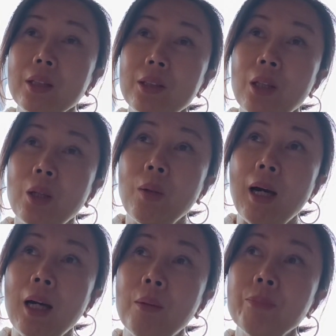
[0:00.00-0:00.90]
So
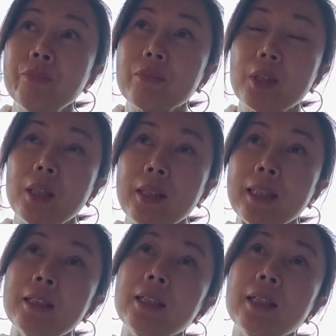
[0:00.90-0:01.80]

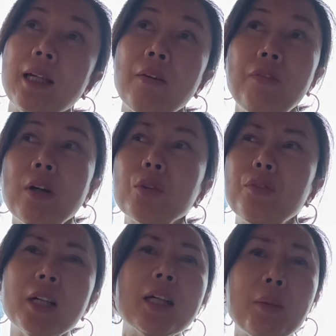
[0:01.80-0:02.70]
yesterday I felt
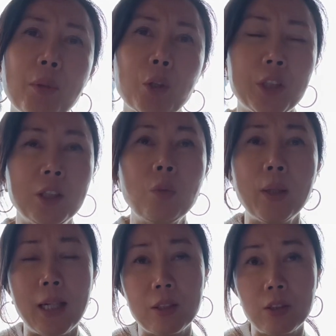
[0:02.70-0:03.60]
very emotional
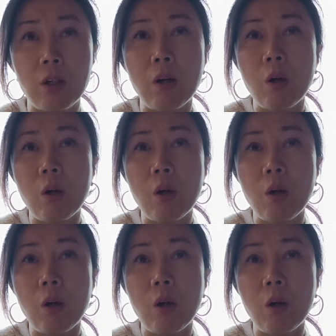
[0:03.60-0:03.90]
when I saw